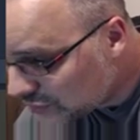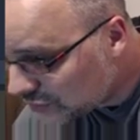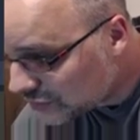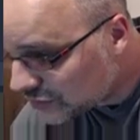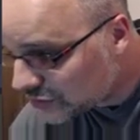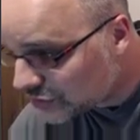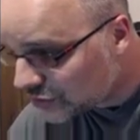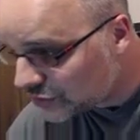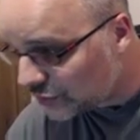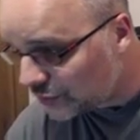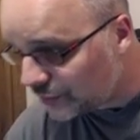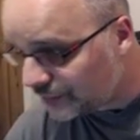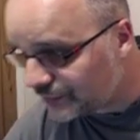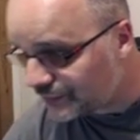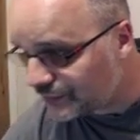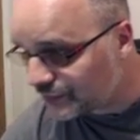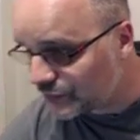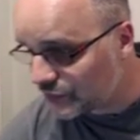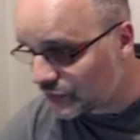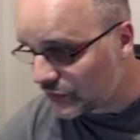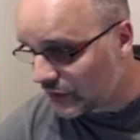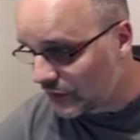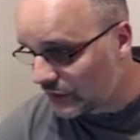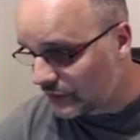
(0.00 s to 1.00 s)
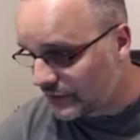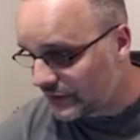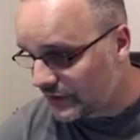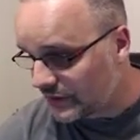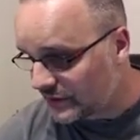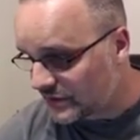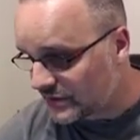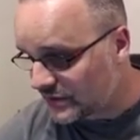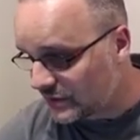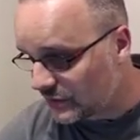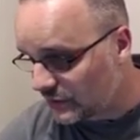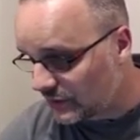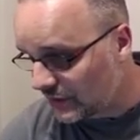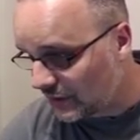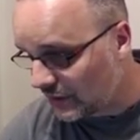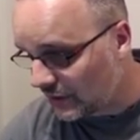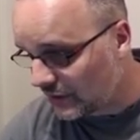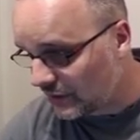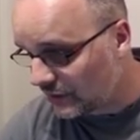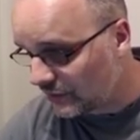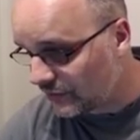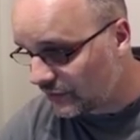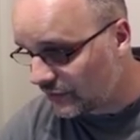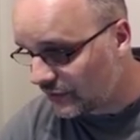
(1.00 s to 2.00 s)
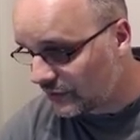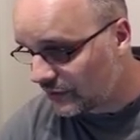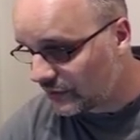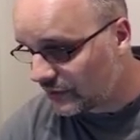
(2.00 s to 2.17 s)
Cool. We are still live.